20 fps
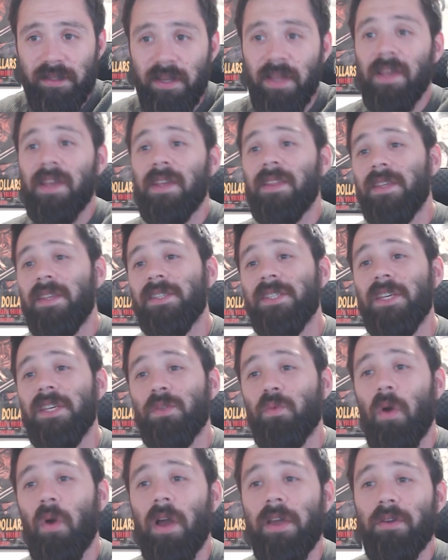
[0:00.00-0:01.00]
This is
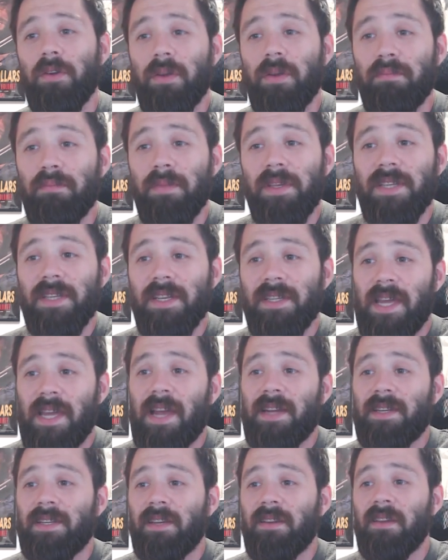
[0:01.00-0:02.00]
why you can miss a
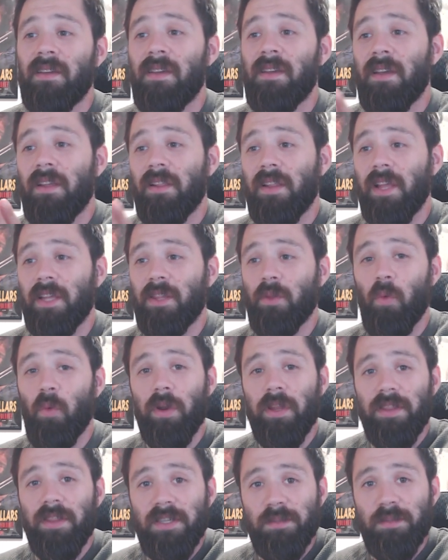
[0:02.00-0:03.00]
tactic like the one
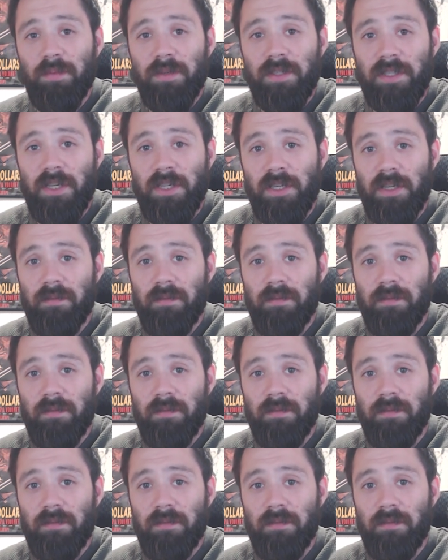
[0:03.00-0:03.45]
in this position.